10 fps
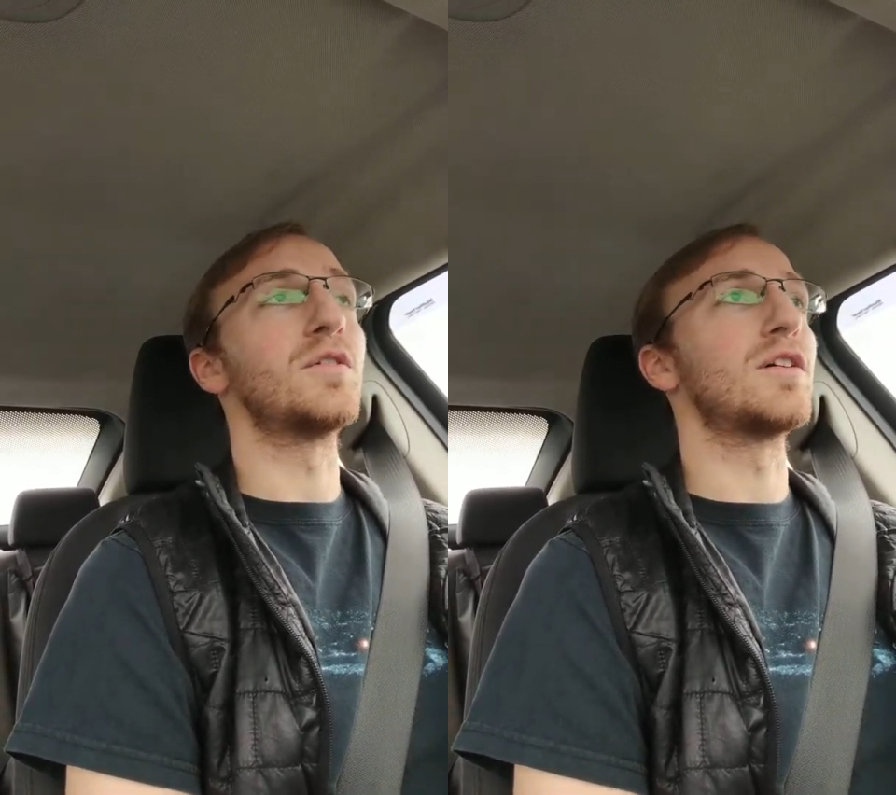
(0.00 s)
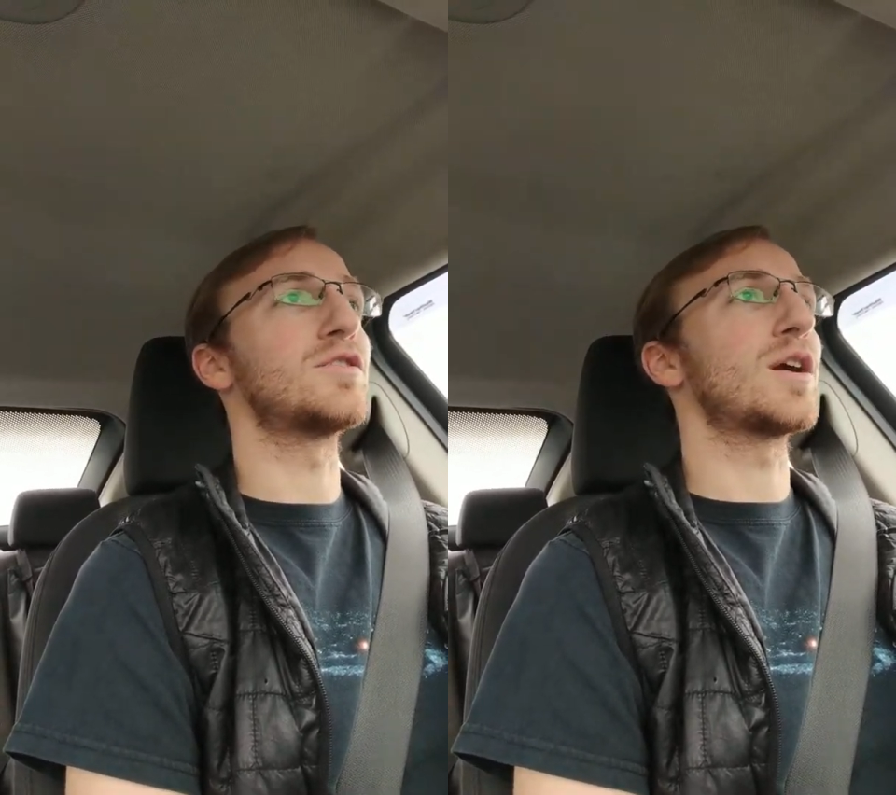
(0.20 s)

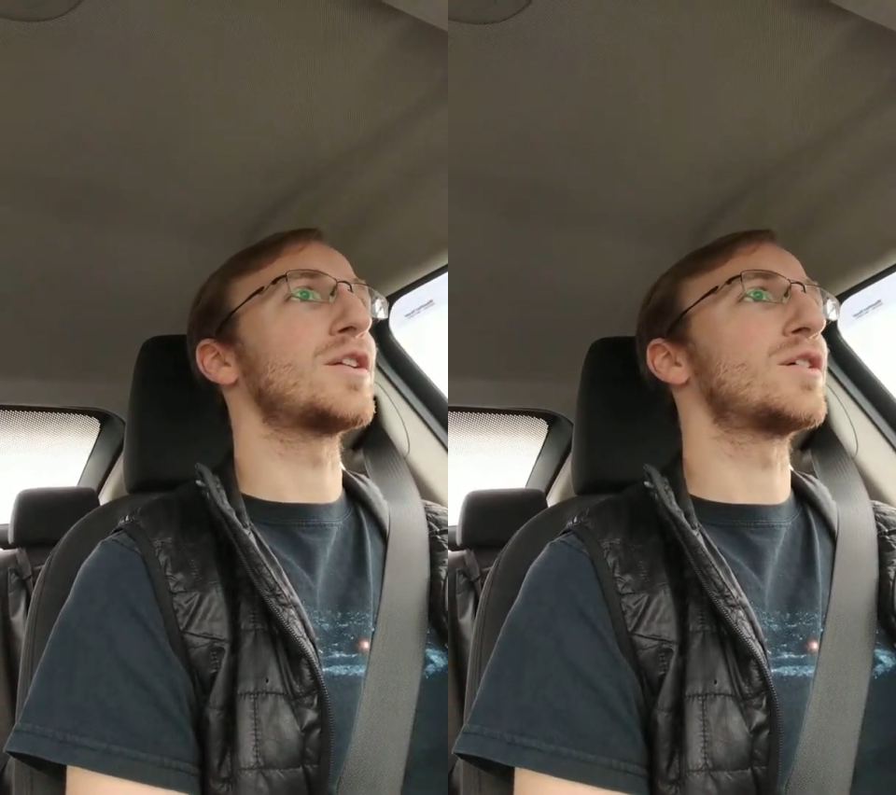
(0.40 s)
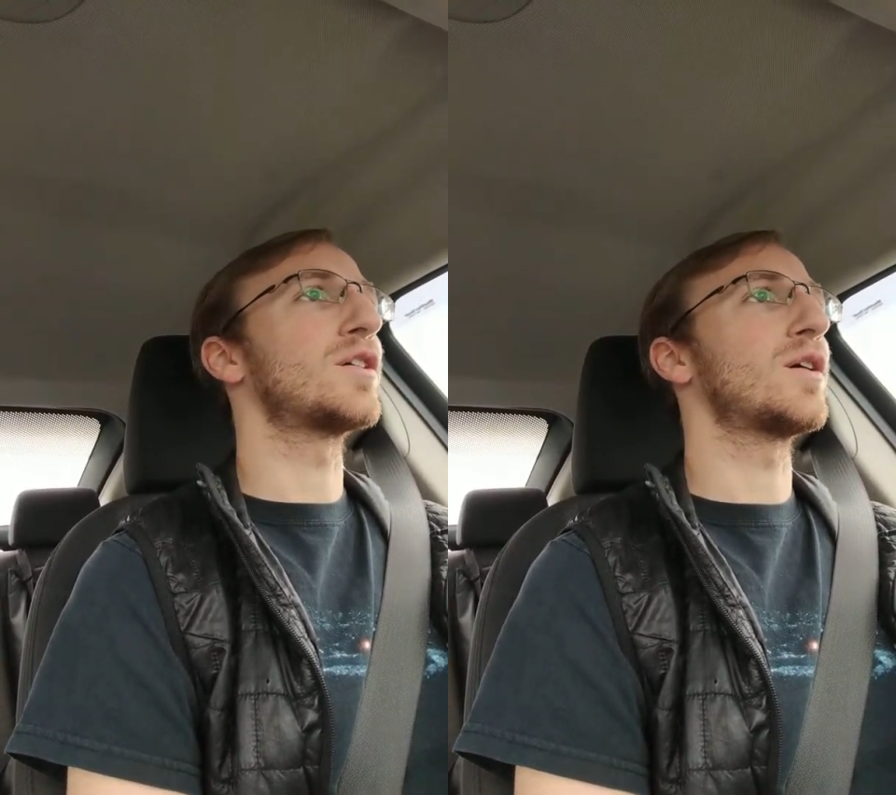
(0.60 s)
a
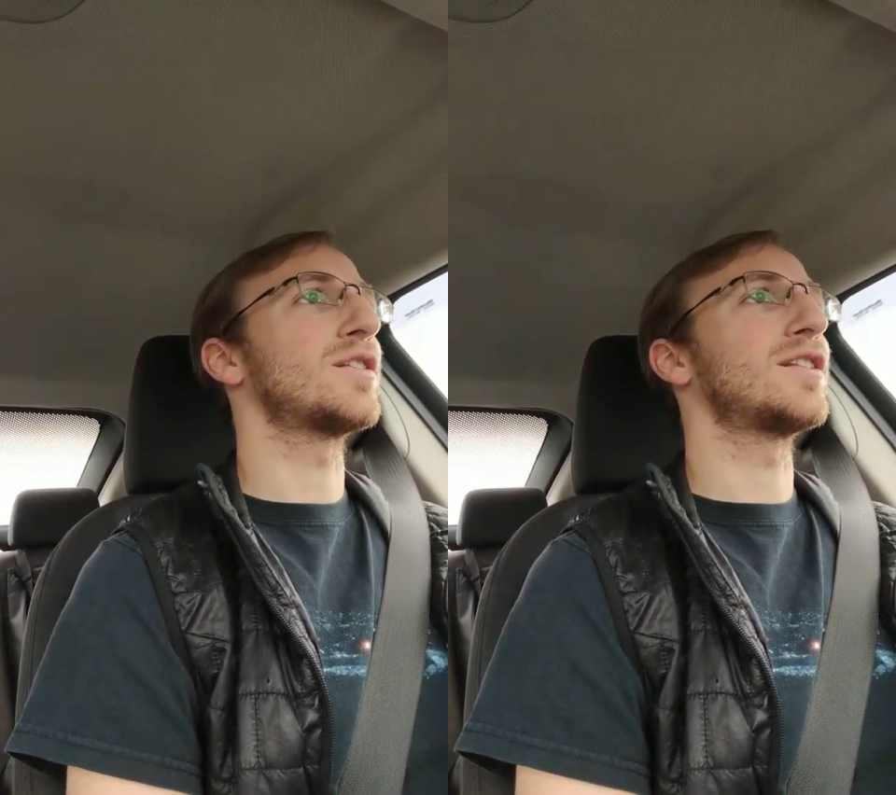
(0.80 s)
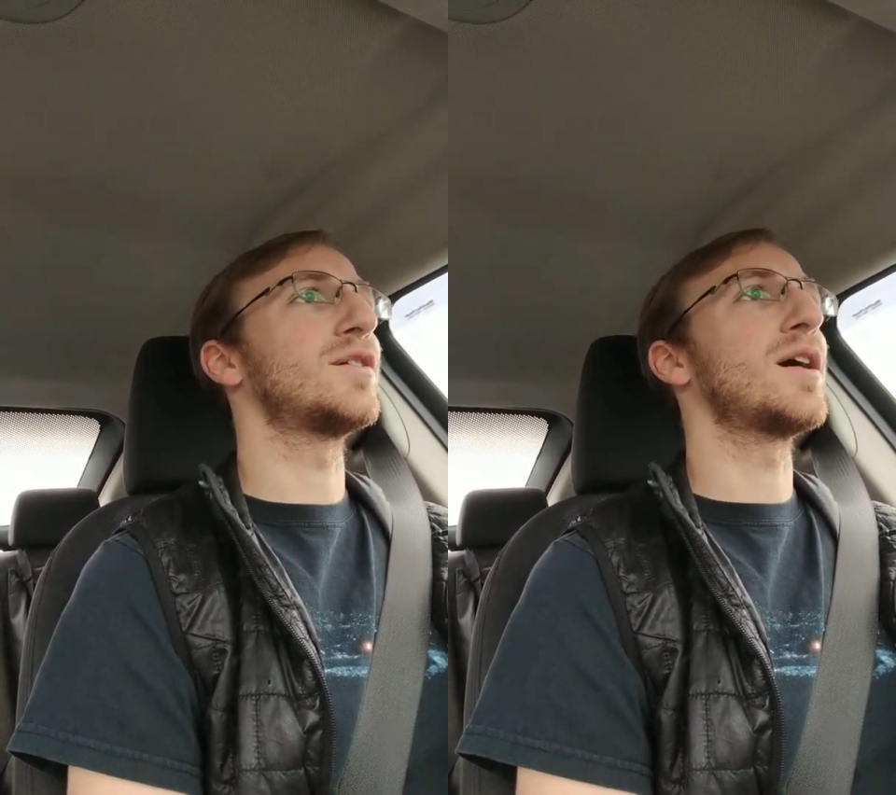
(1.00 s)
trailer
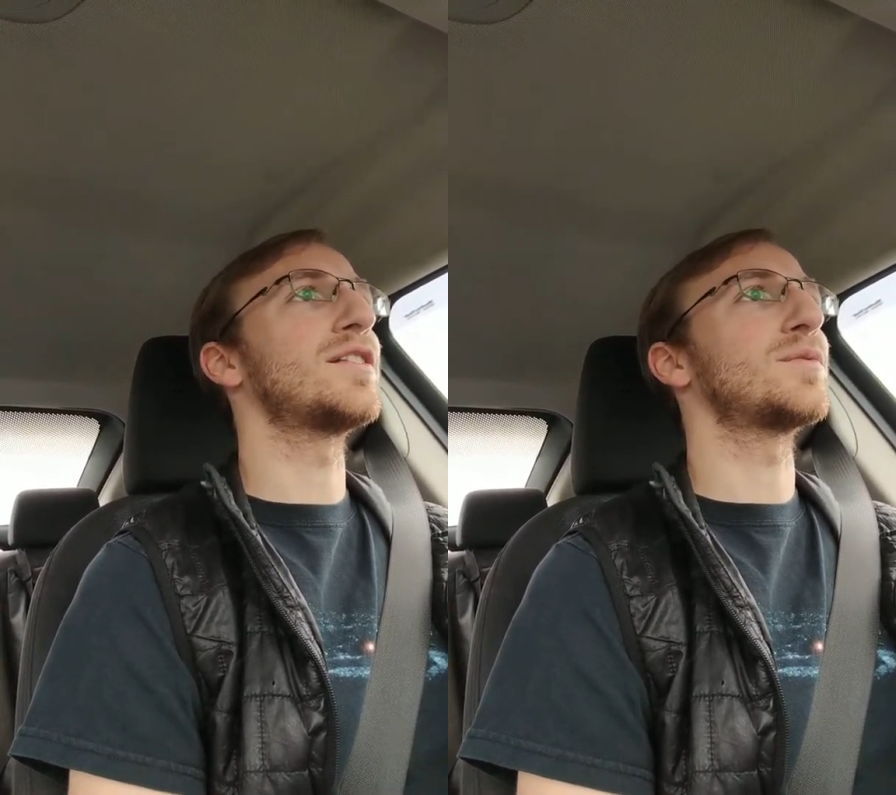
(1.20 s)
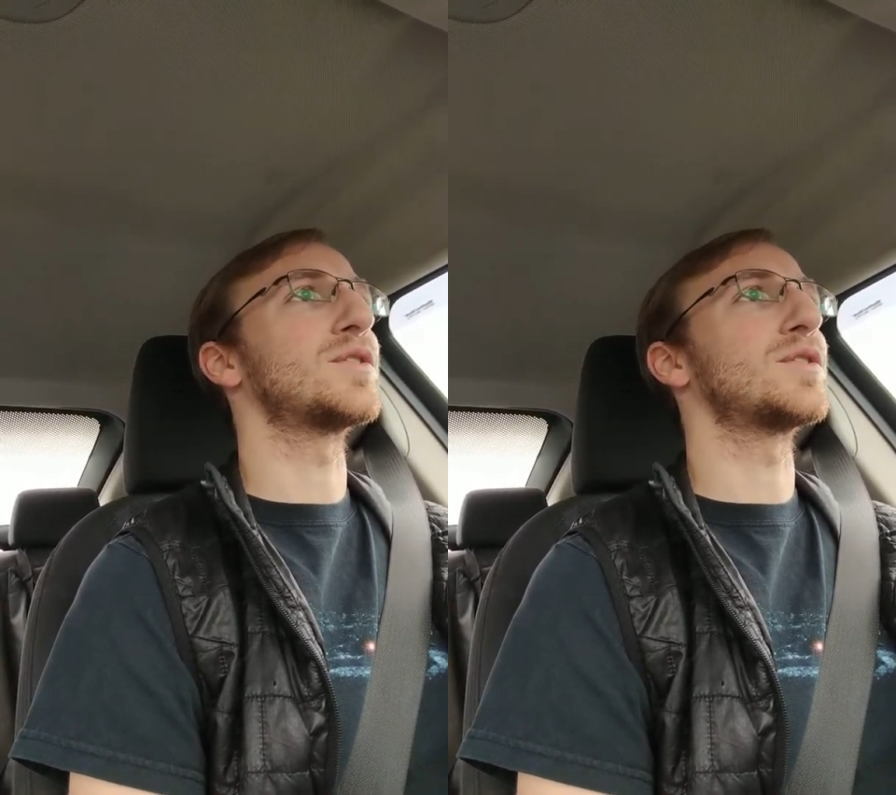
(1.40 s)
across the U.S.,